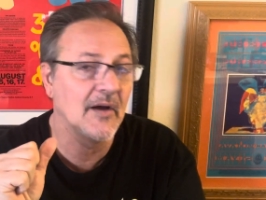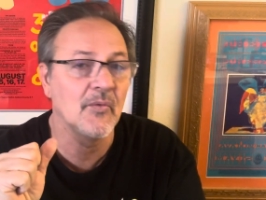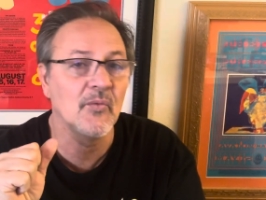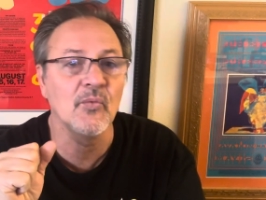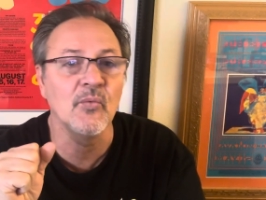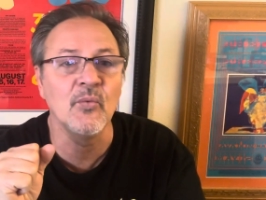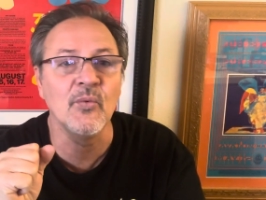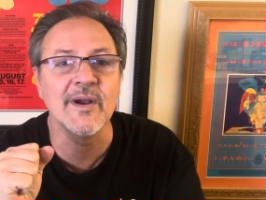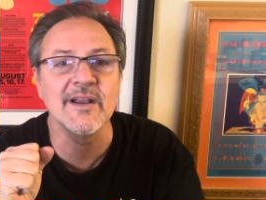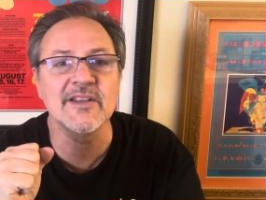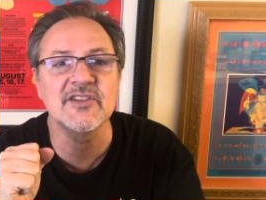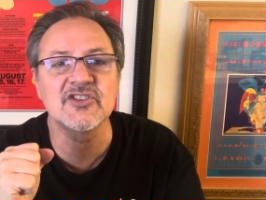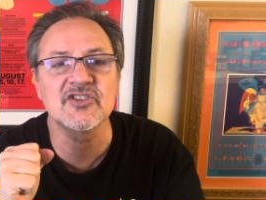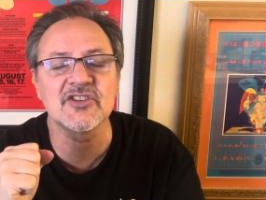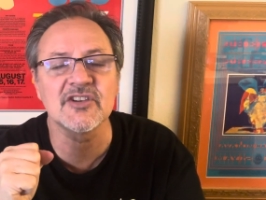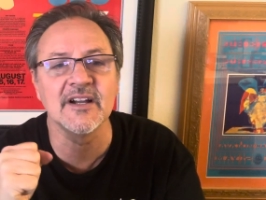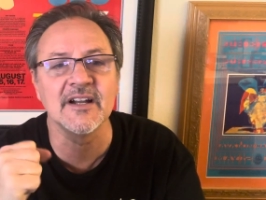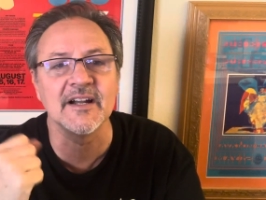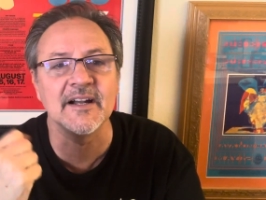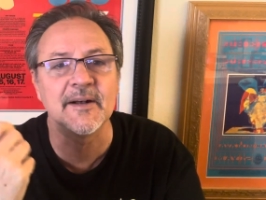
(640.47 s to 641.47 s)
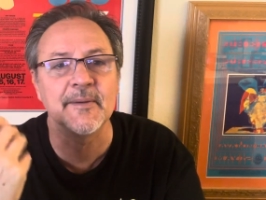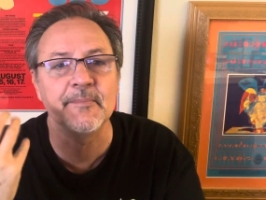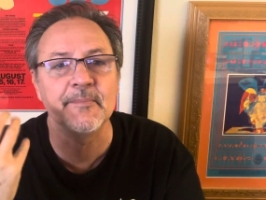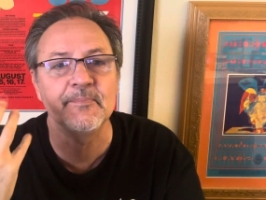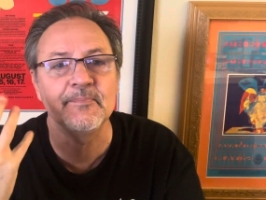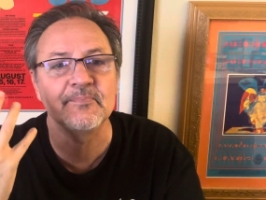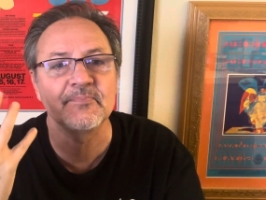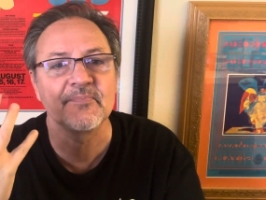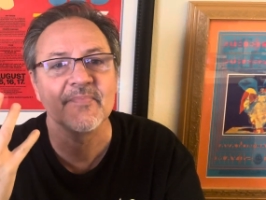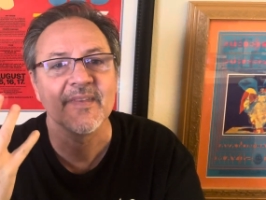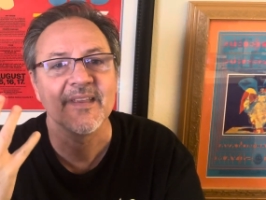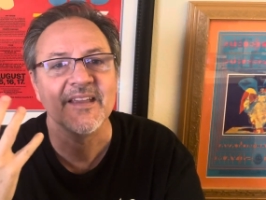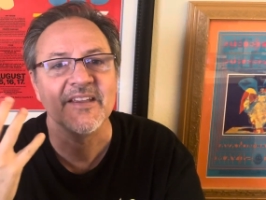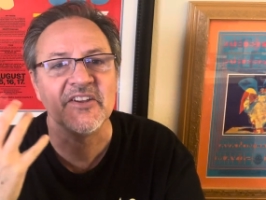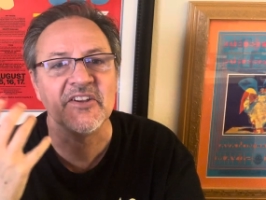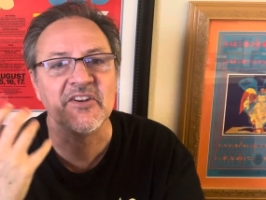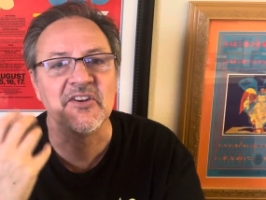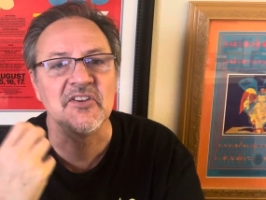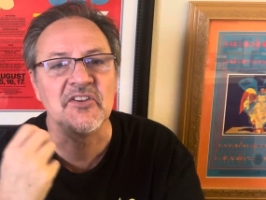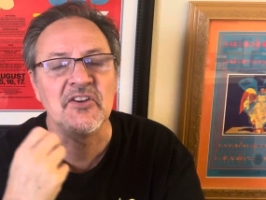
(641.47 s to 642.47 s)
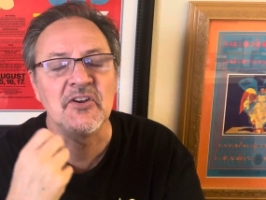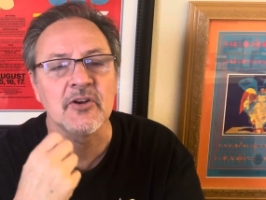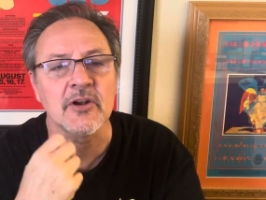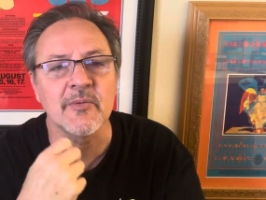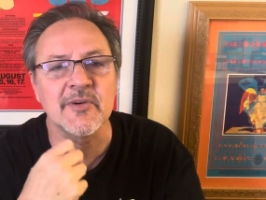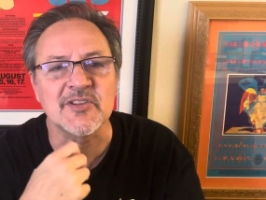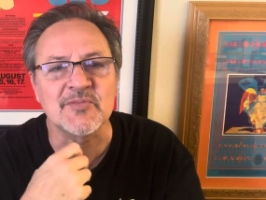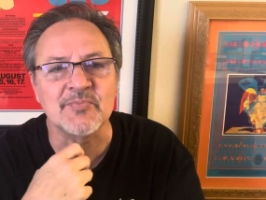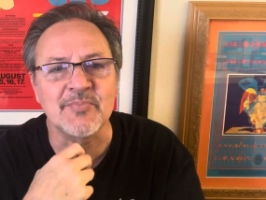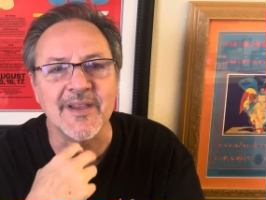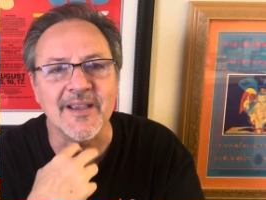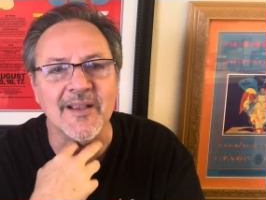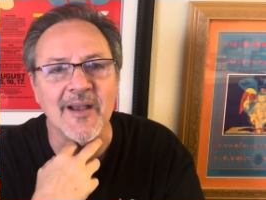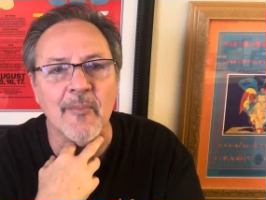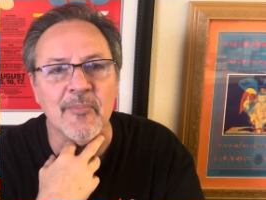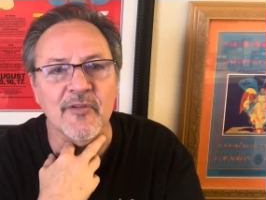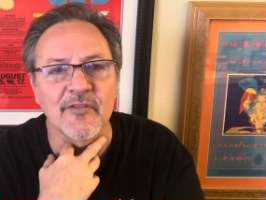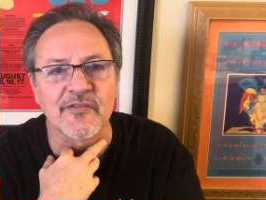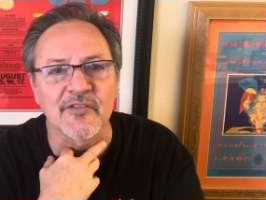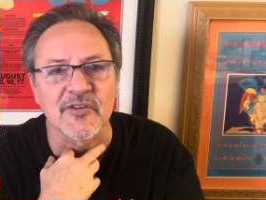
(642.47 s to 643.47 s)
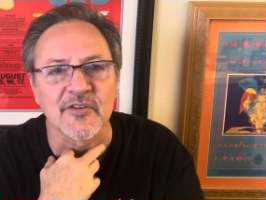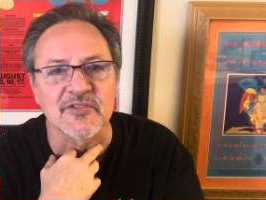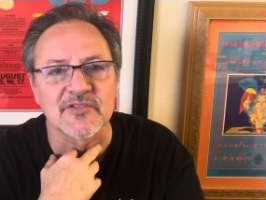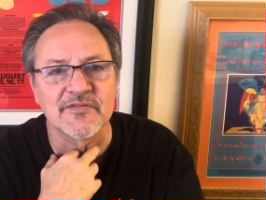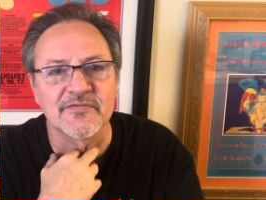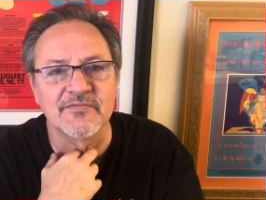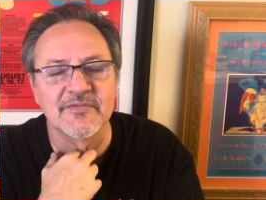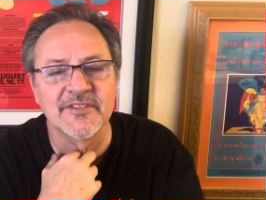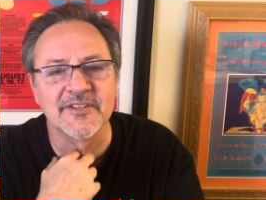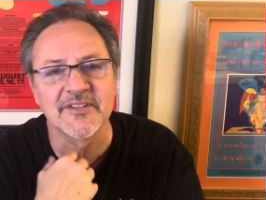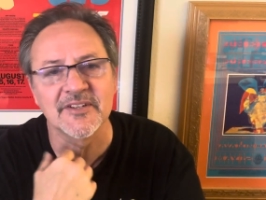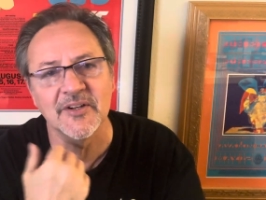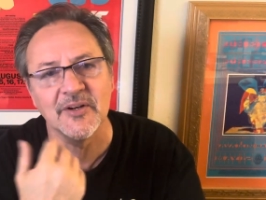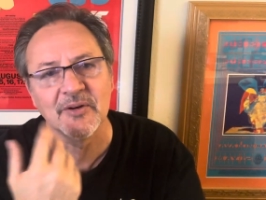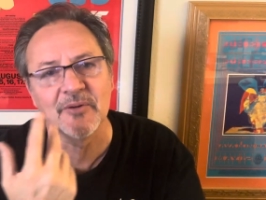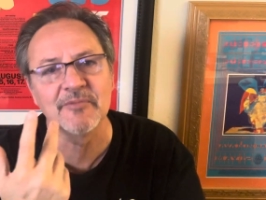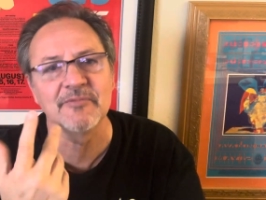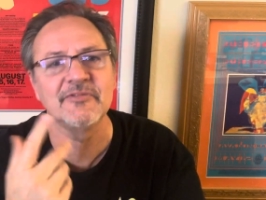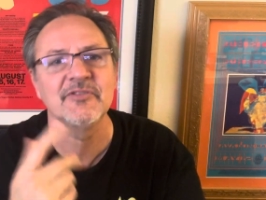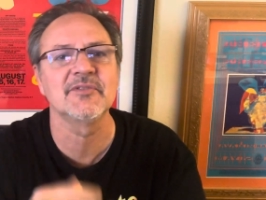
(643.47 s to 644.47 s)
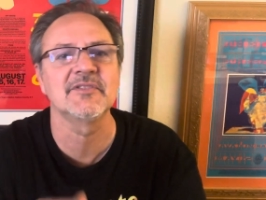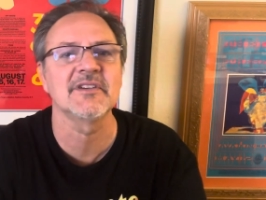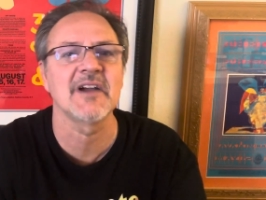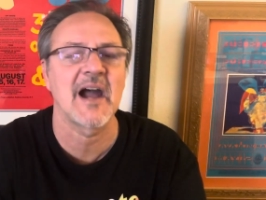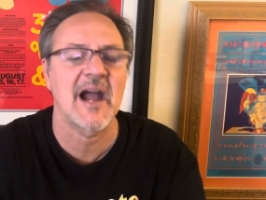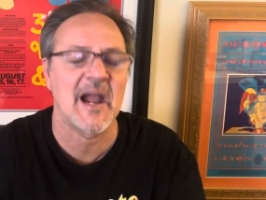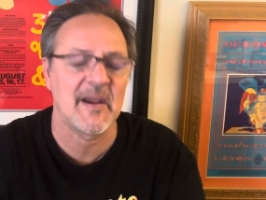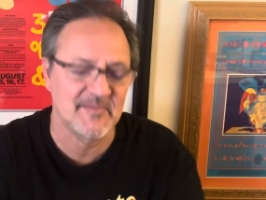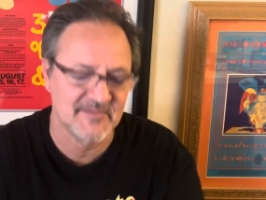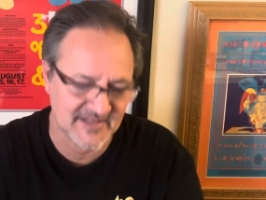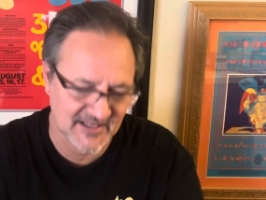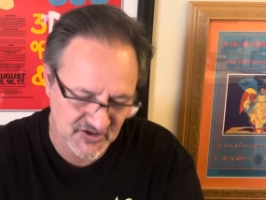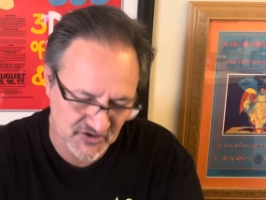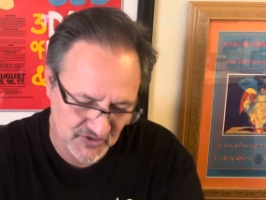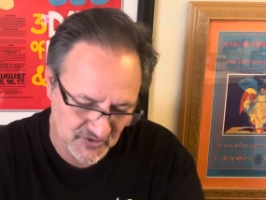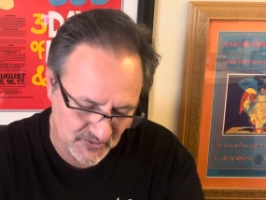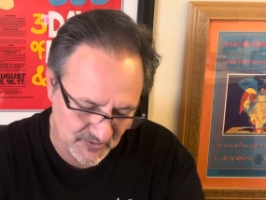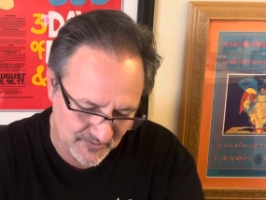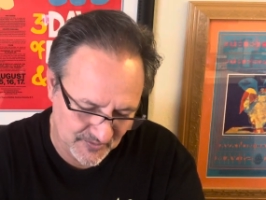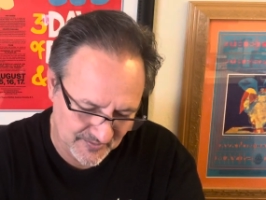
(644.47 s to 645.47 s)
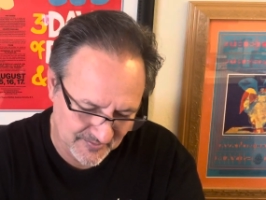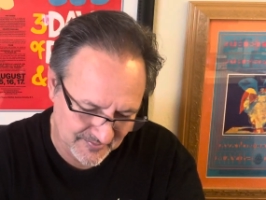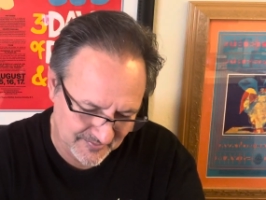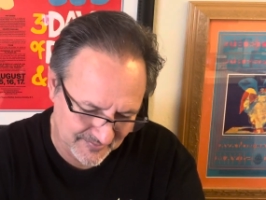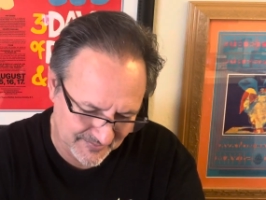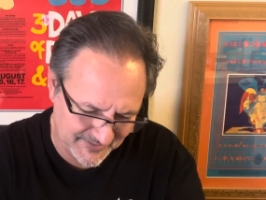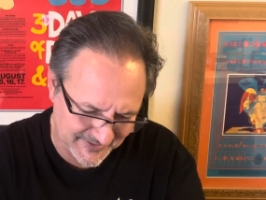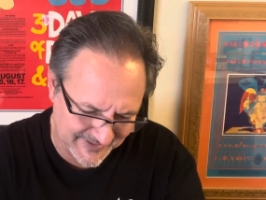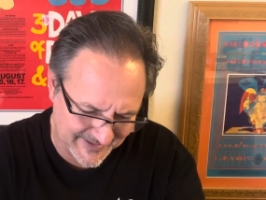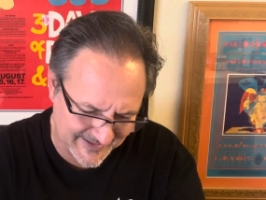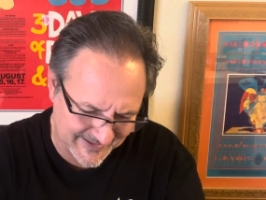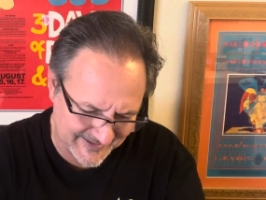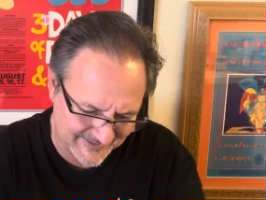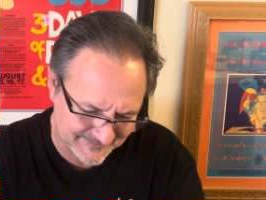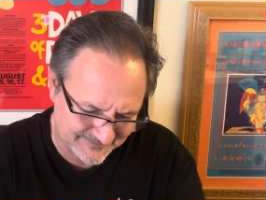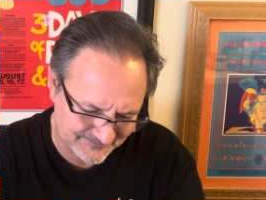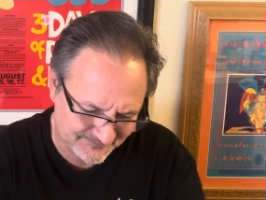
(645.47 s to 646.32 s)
which you don't always pick up the first few times that you play it.